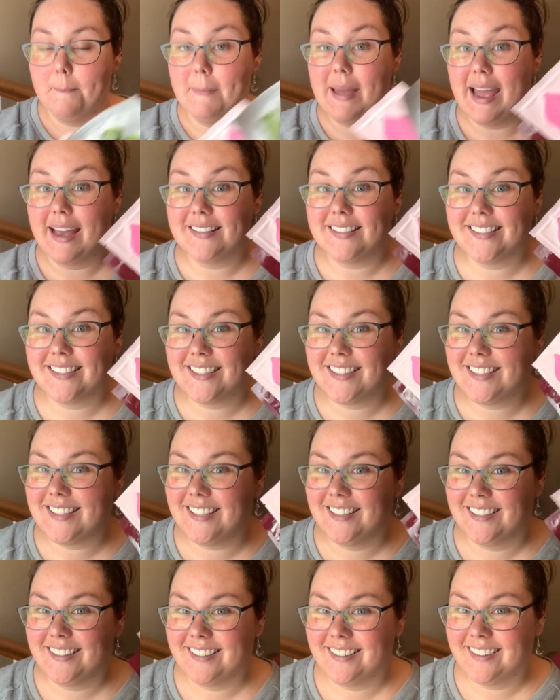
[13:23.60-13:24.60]

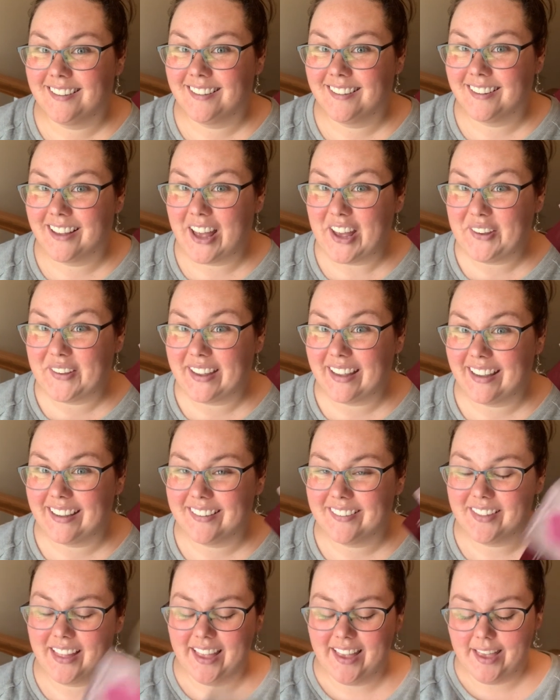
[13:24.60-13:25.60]
masks.
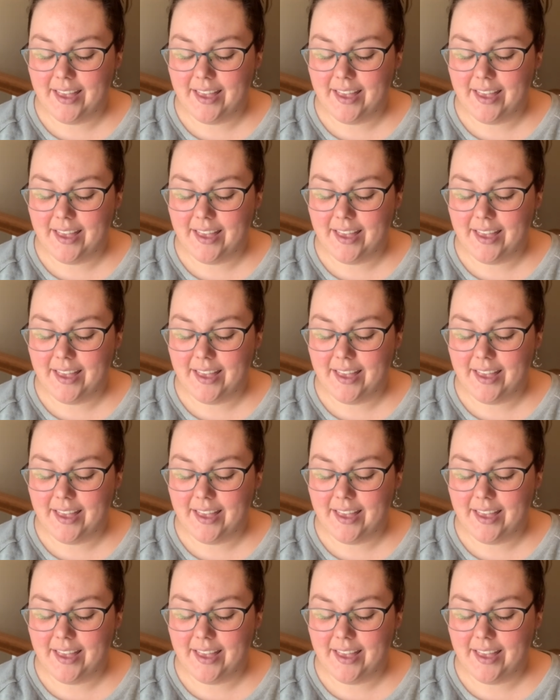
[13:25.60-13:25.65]
Okay.